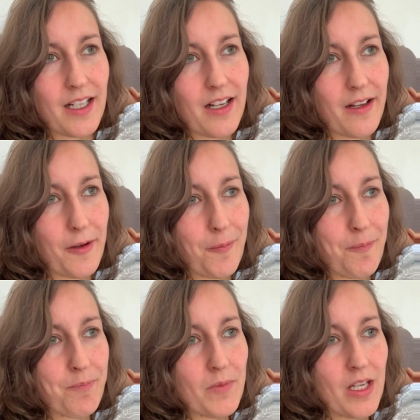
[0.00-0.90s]

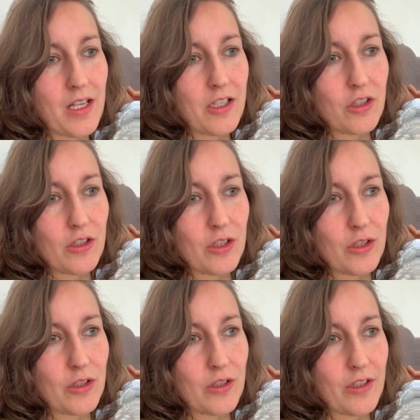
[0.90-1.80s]

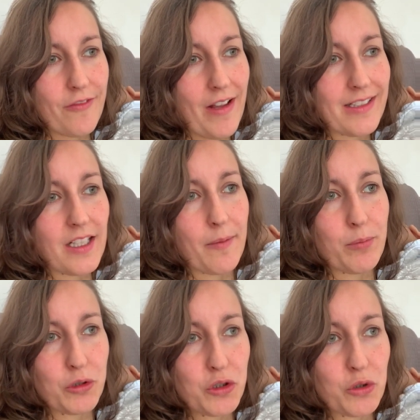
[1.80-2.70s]
the fact that I
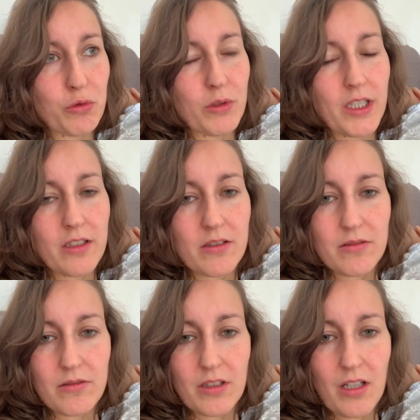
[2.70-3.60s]
pushed through it
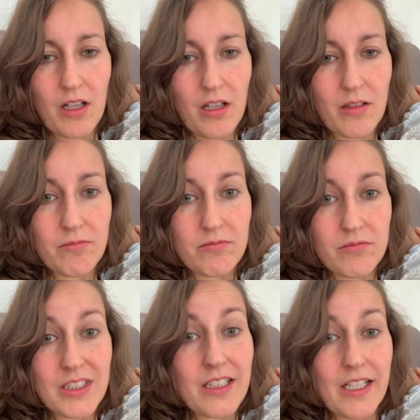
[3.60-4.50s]

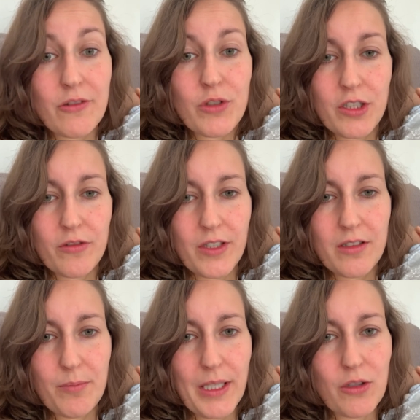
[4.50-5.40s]
did get rid of it,
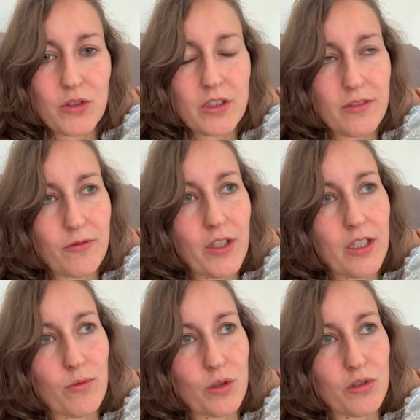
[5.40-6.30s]
because the fear
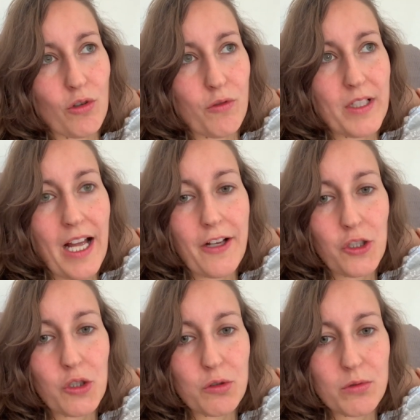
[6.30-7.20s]
was of the
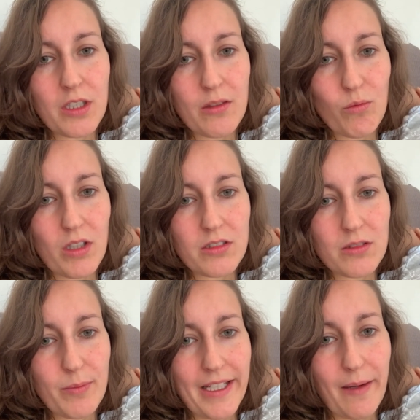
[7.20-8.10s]
unknown. And once
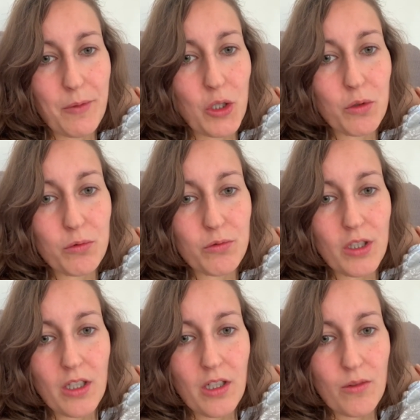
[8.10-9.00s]
it became known
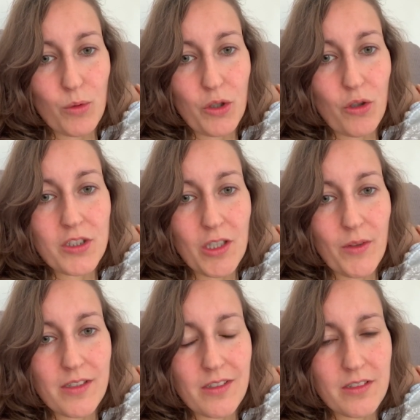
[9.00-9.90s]
what the
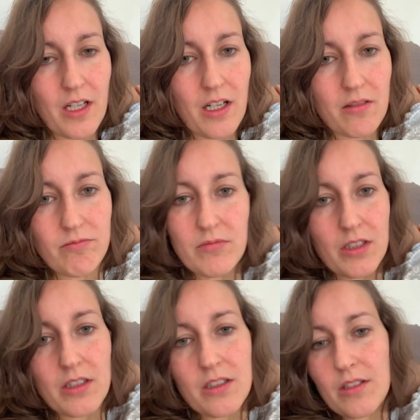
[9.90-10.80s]
consequences are,
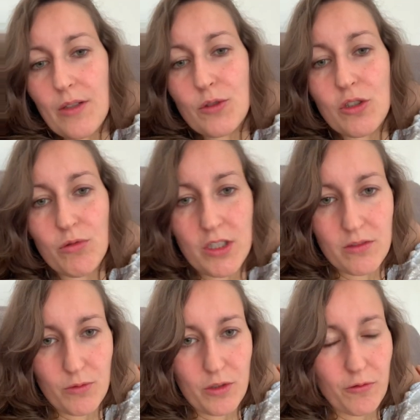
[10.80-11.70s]
there was no reason
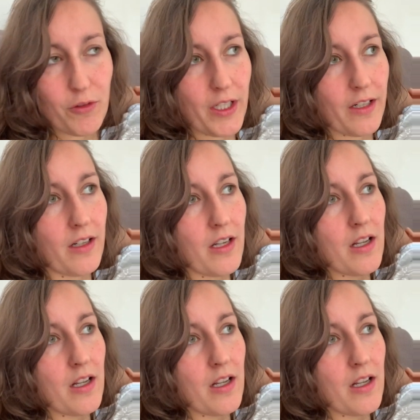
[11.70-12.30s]
for the fear.